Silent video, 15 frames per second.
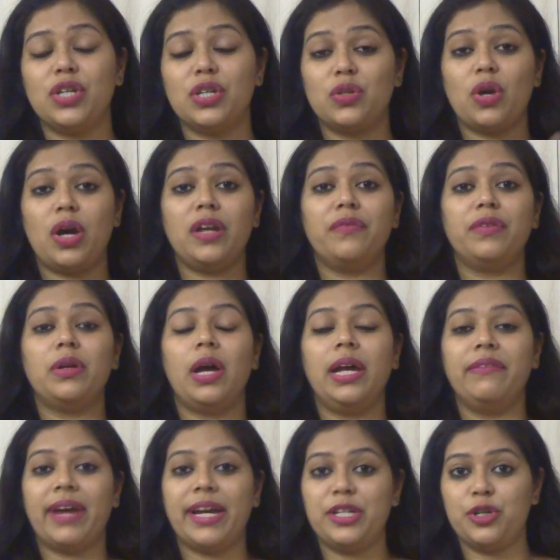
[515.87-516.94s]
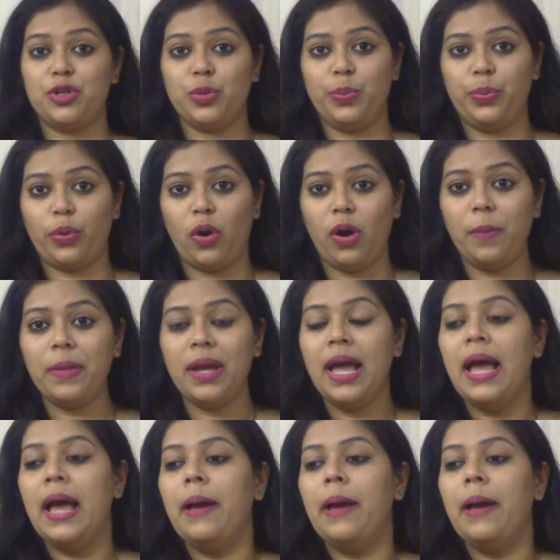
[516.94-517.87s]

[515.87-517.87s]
She's not even invited to prom,